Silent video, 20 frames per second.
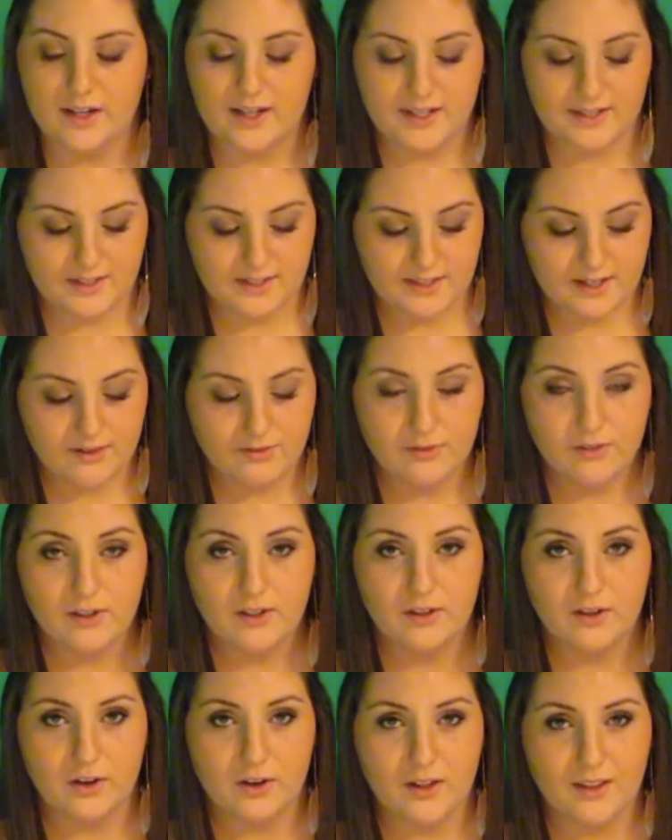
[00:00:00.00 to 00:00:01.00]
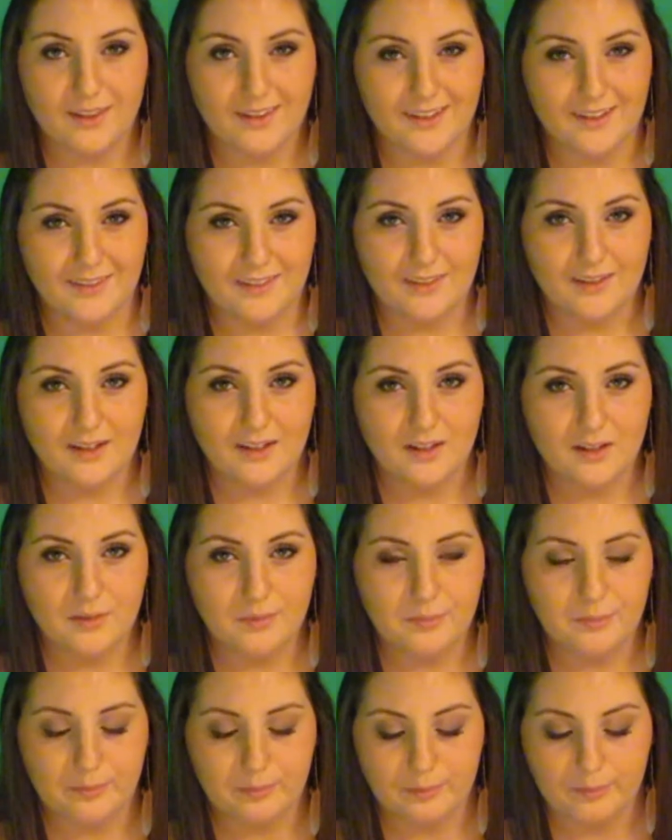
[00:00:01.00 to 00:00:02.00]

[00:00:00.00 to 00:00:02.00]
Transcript: it's definitely not lengthening,